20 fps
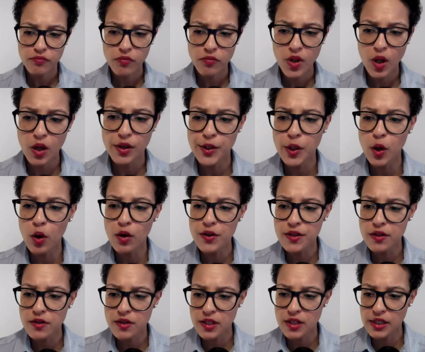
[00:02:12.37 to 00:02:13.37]
you also
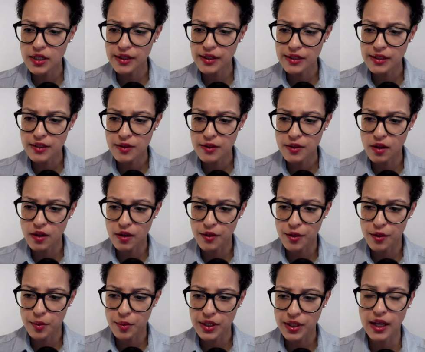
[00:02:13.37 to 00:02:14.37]
see these uh,
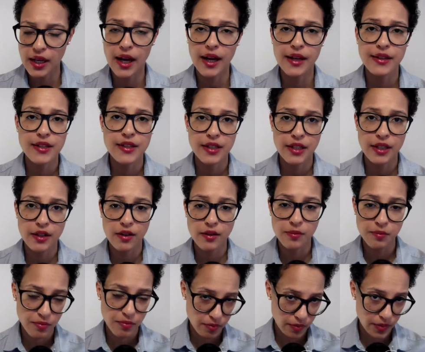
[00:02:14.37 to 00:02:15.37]
three lines here
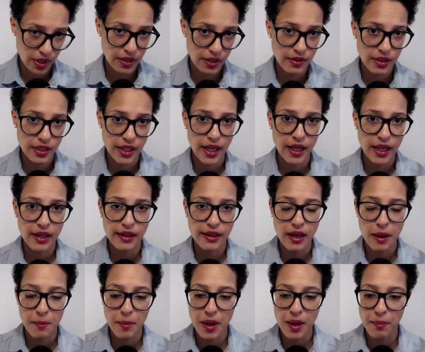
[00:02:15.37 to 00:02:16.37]
indicating that
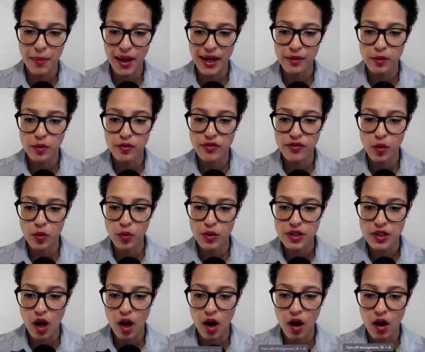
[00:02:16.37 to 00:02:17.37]
my microphone is
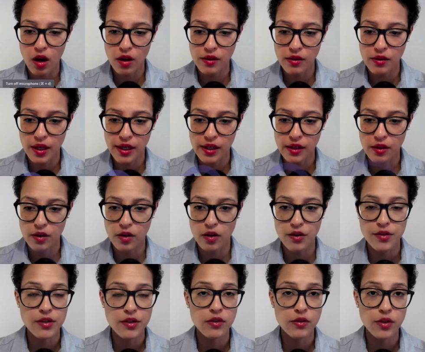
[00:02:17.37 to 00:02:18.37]
on. I could
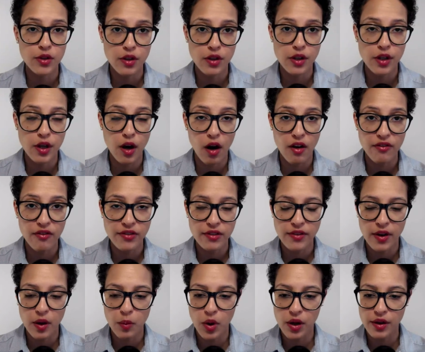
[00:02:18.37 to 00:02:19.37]
also turn it off if I
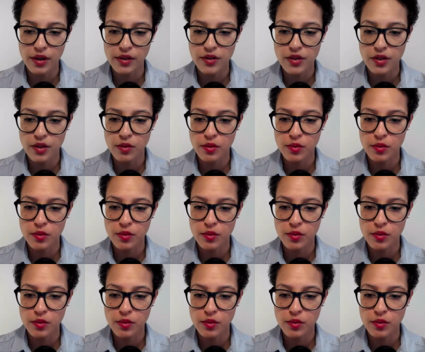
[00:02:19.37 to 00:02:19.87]
wanted to.